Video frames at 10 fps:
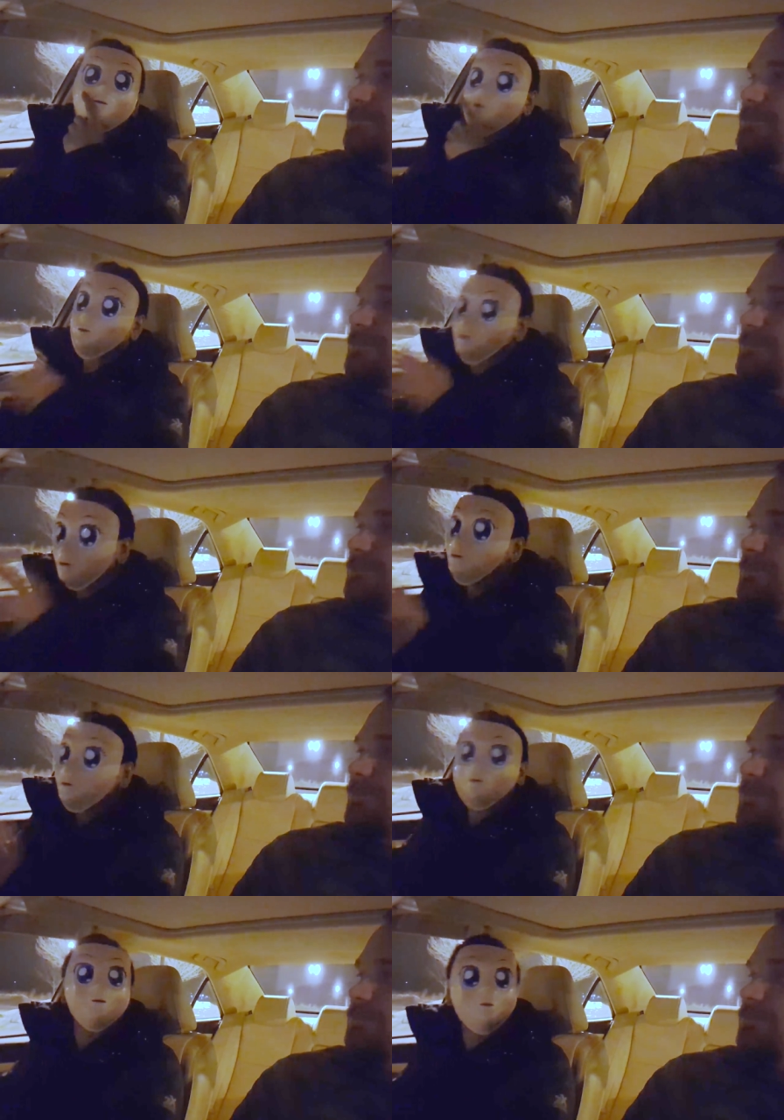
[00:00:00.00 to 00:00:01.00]
spread
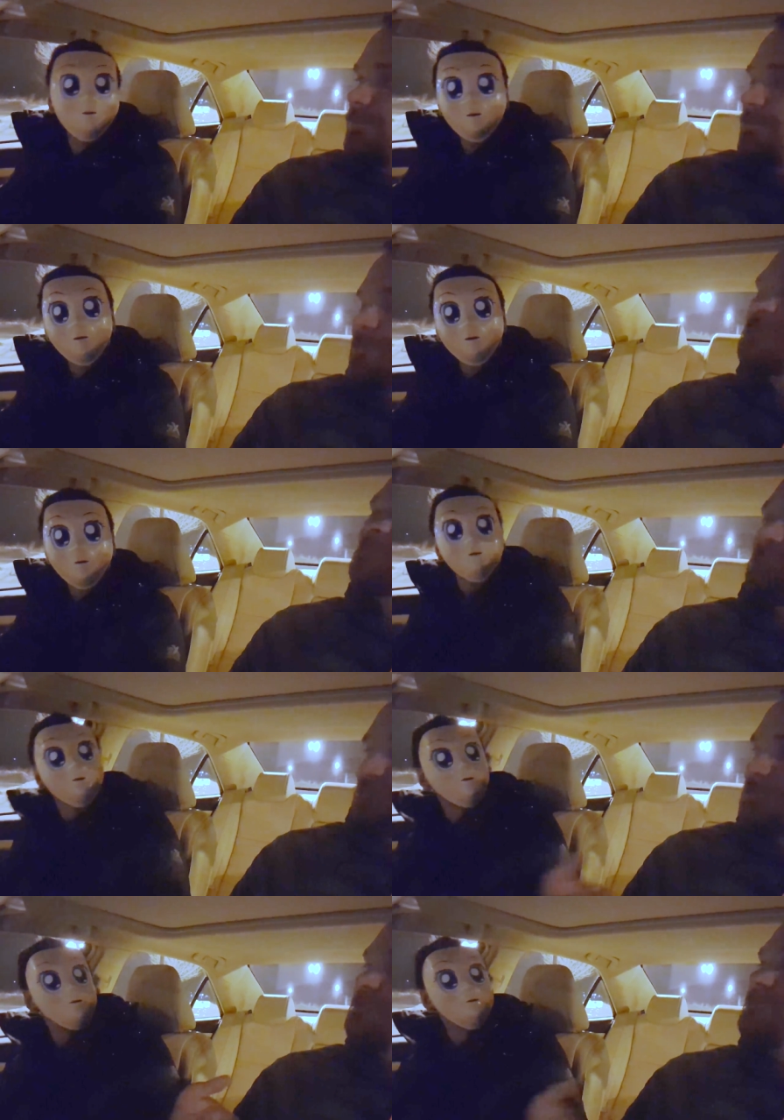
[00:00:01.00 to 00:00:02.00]
shirt it's like
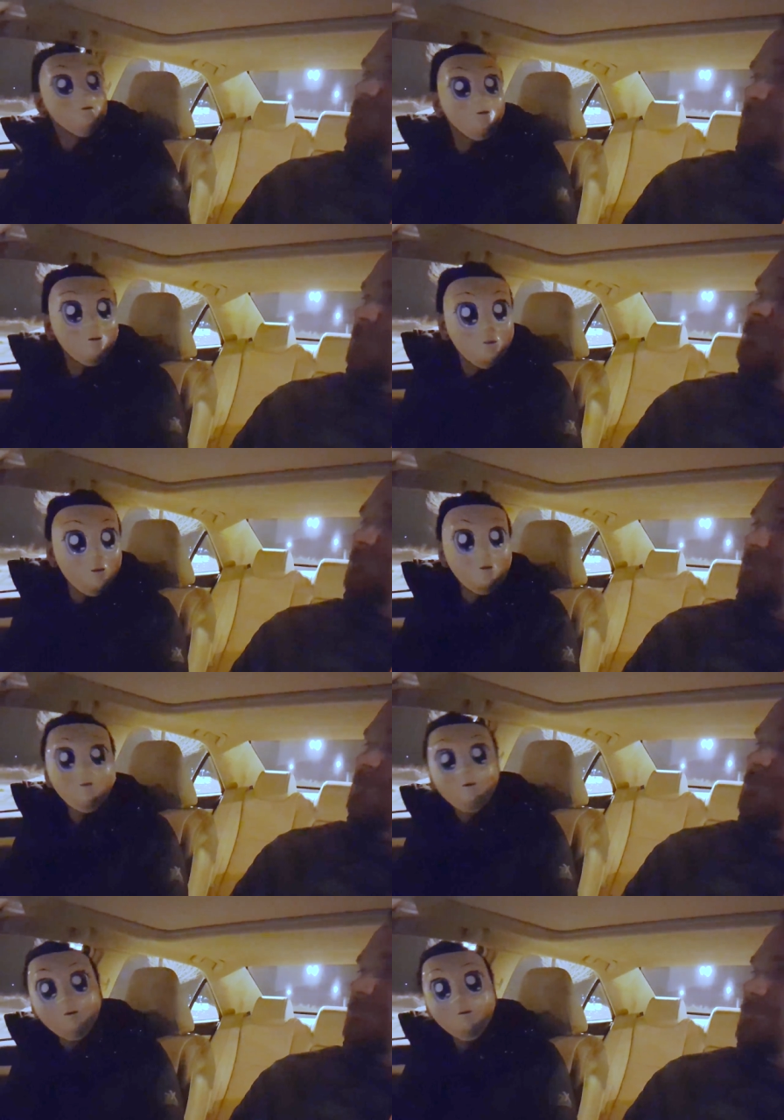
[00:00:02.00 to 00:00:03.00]
when people told me
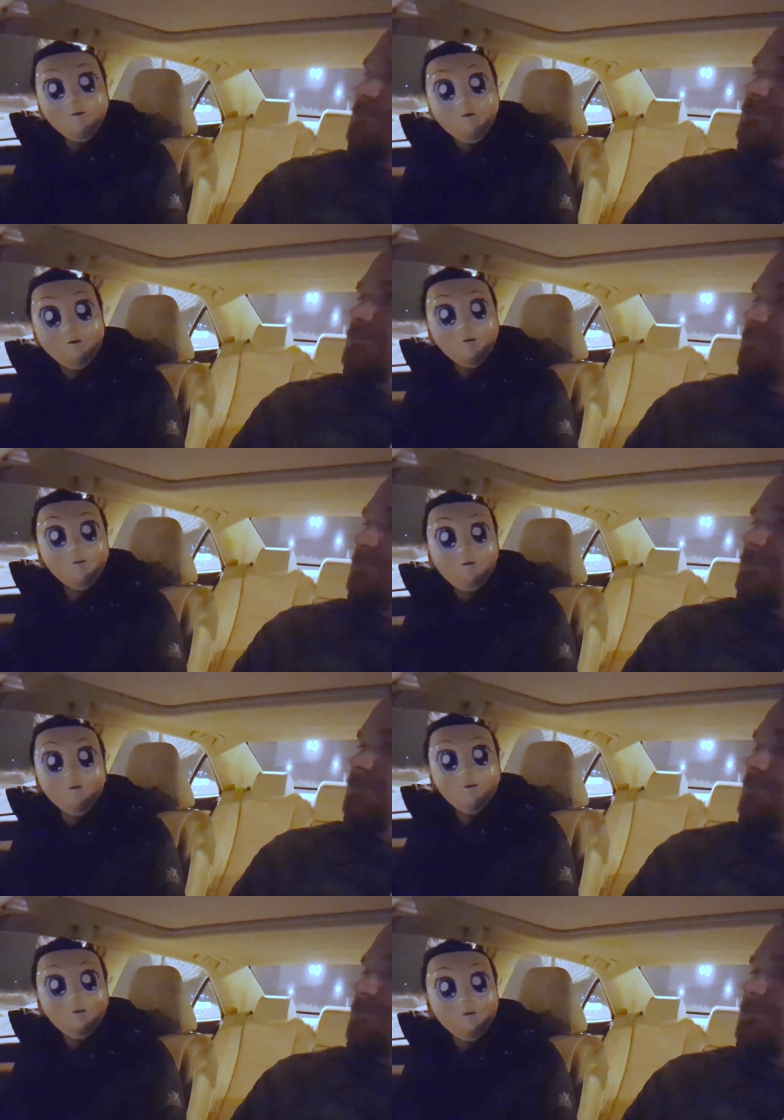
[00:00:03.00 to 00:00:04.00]
told me about
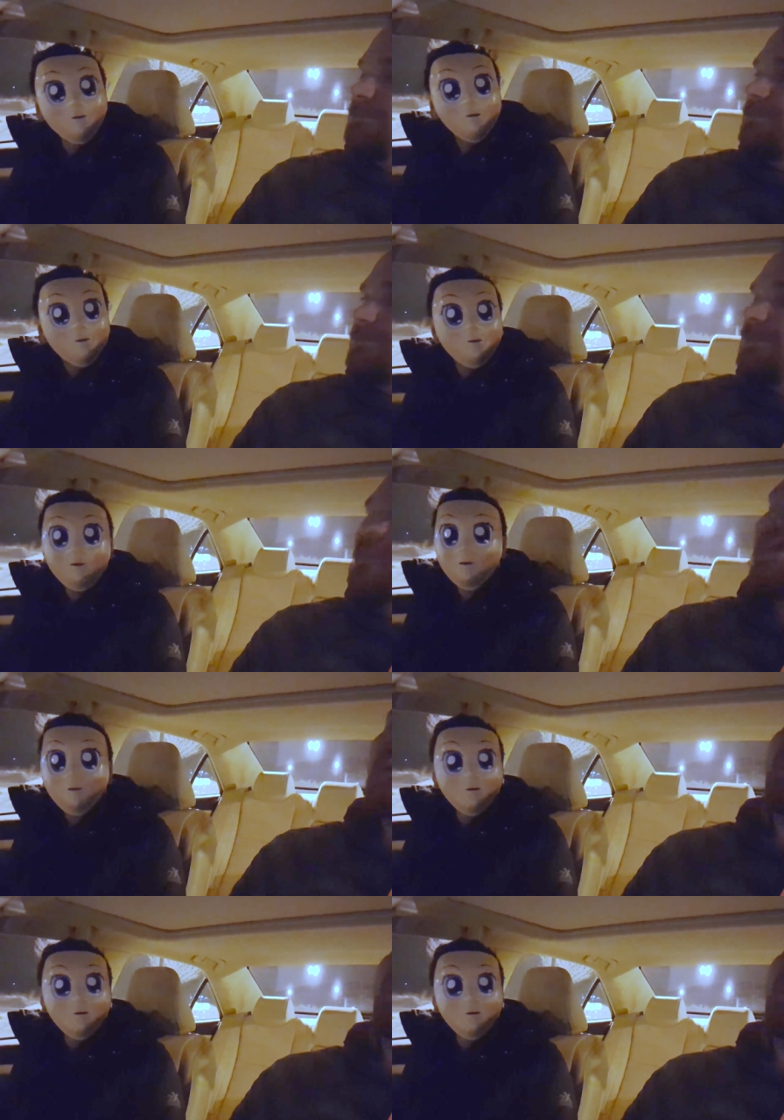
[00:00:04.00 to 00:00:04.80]
vine and I said,